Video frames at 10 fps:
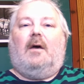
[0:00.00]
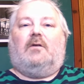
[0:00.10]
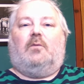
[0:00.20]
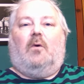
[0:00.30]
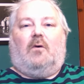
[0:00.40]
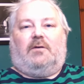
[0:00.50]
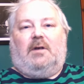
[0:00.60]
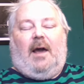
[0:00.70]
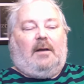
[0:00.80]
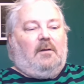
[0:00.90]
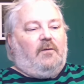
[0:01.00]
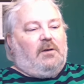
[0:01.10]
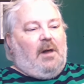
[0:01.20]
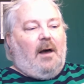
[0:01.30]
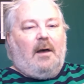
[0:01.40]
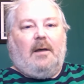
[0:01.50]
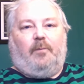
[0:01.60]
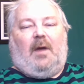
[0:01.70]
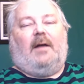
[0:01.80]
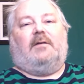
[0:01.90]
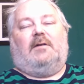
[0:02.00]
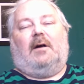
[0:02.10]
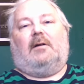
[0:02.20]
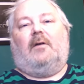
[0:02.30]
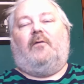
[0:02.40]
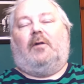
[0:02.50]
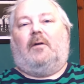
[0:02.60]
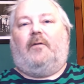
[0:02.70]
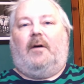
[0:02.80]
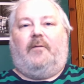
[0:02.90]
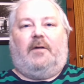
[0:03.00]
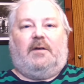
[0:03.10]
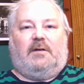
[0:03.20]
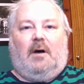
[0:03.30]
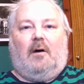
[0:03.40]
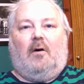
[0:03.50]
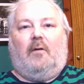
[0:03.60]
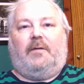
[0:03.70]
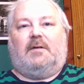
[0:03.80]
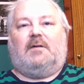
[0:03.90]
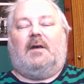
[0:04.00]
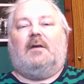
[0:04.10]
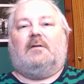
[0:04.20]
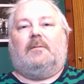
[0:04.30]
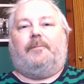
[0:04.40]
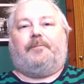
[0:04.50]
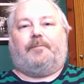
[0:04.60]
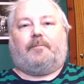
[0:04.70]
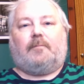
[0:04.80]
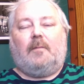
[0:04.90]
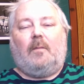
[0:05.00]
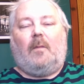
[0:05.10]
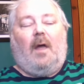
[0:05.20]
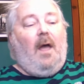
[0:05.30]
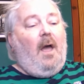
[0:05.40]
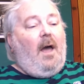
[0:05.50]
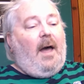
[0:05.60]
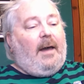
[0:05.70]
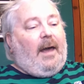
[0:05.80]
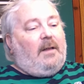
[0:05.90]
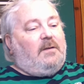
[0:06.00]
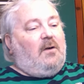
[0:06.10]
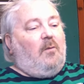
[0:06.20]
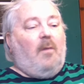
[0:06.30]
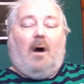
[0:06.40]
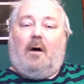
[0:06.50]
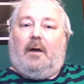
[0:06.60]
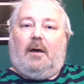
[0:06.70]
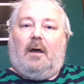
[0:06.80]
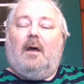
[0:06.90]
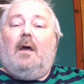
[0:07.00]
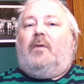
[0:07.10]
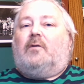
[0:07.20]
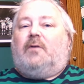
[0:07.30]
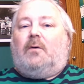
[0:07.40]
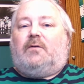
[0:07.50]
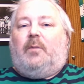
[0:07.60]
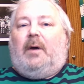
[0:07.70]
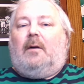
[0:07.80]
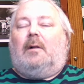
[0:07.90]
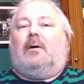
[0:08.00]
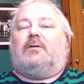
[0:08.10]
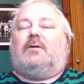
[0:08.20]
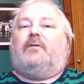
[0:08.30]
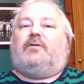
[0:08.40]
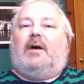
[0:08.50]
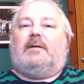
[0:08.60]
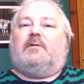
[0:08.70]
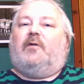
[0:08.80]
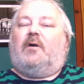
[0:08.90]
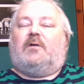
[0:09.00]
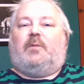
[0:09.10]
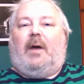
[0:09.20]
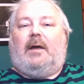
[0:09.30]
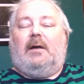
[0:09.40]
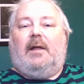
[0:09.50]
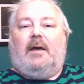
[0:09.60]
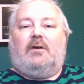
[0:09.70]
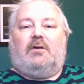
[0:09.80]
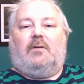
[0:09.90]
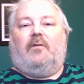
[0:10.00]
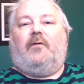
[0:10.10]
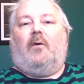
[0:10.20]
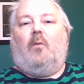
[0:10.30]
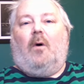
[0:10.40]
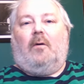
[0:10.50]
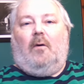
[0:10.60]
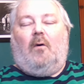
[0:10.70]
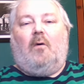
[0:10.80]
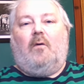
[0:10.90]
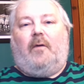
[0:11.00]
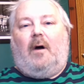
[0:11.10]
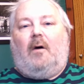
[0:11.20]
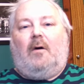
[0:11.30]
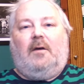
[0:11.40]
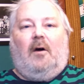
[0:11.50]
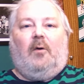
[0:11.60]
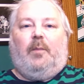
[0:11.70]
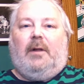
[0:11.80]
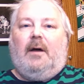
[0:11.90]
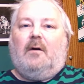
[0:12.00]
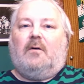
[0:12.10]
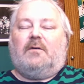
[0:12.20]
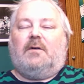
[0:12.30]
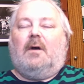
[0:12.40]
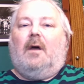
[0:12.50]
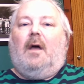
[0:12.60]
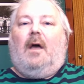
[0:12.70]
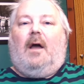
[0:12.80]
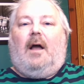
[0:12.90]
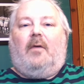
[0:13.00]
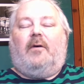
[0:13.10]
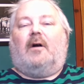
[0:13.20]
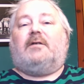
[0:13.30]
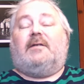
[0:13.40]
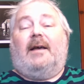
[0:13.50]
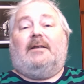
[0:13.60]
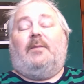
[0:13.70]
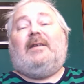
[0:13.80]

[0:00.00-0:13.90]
towards the end of July, and certainly fully fit for the start of the season against Kilmarnock. There's also been a lot of transfer speculation for one of our young players. There are said to